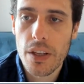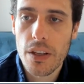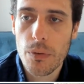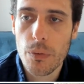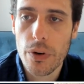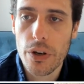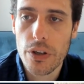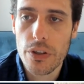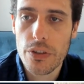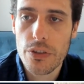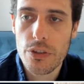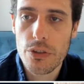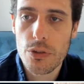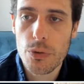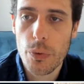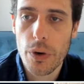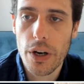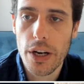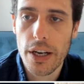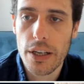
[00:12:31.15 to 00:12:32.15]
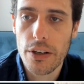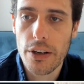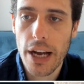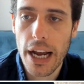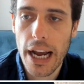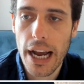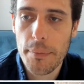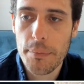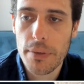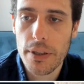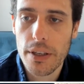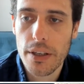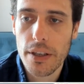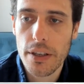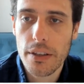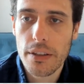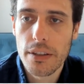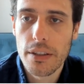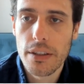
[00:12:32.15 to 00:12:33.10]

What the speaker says: where is the square going to happen?